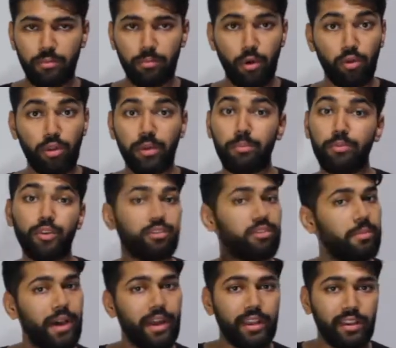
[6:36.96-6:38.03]
bowling, beautiful
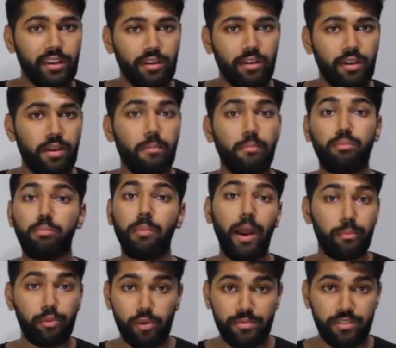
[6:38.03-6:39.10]
batting.
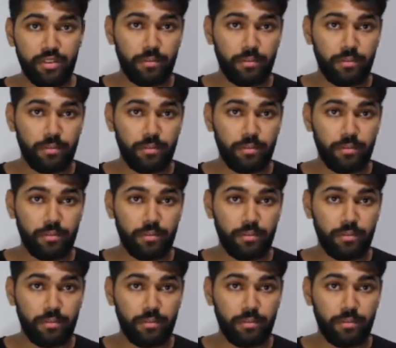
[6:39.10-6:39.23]
Mad props to